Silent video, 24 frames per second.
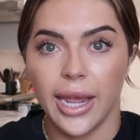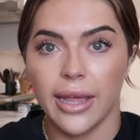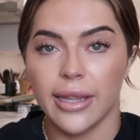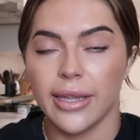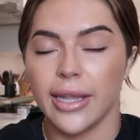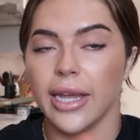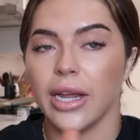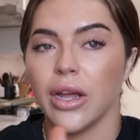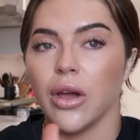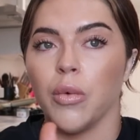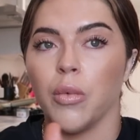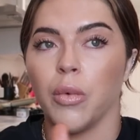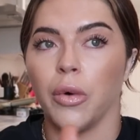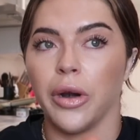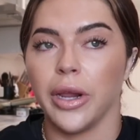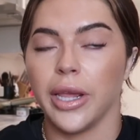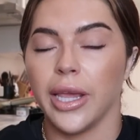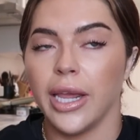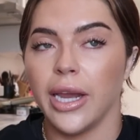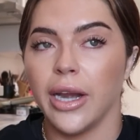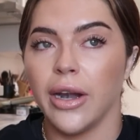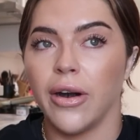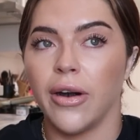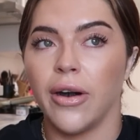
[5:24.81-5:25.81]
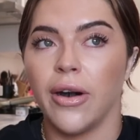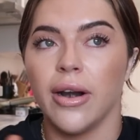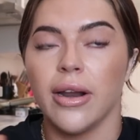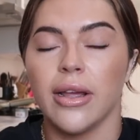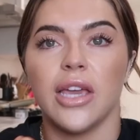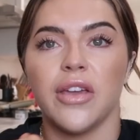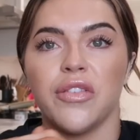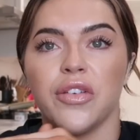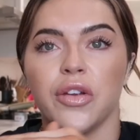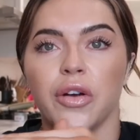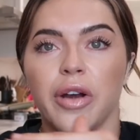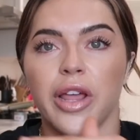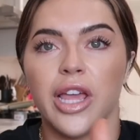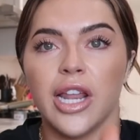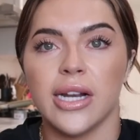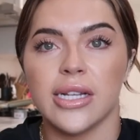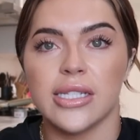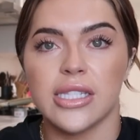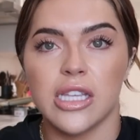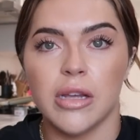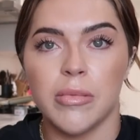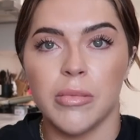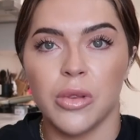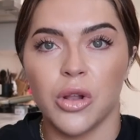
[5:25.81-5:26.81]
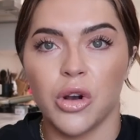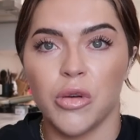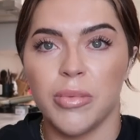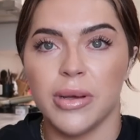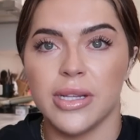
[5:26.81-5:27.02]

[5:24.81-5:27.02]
Like, we're here. If you're in a similar